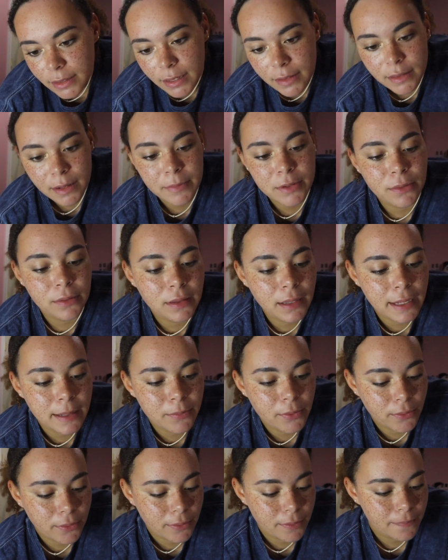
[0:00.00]
then I'm gonna do a
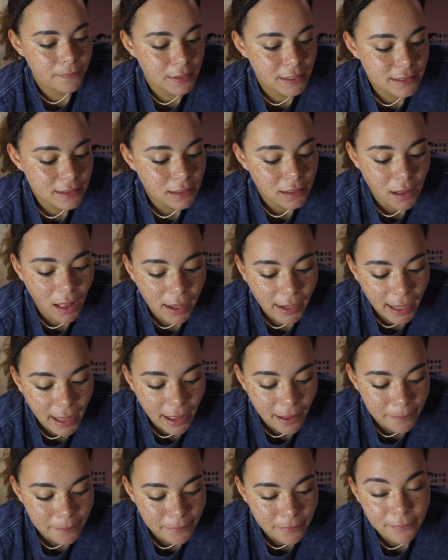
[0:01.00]
label. This clock
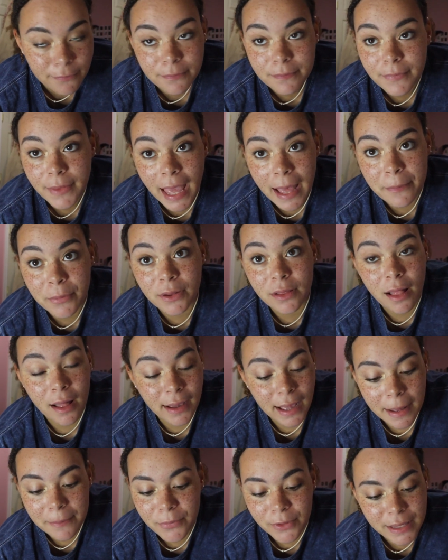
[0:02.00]
app, Apple
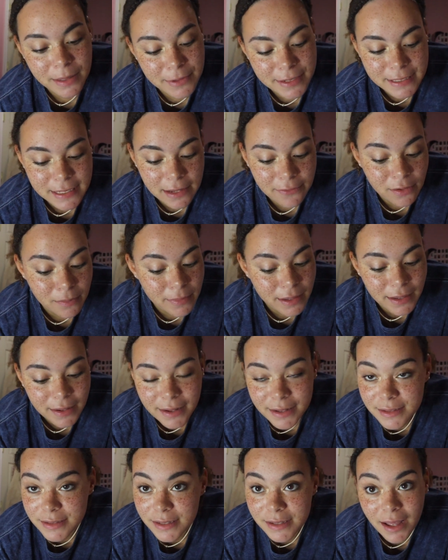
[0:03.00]
Clock app, really be saving me
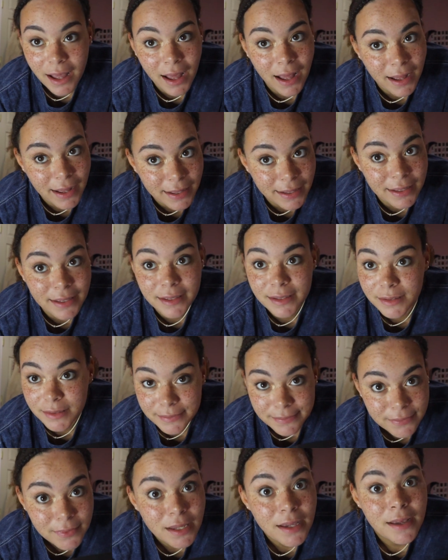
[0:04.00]
because I
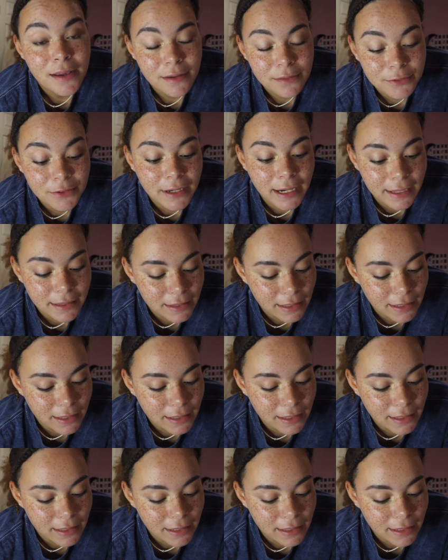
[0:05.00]
forget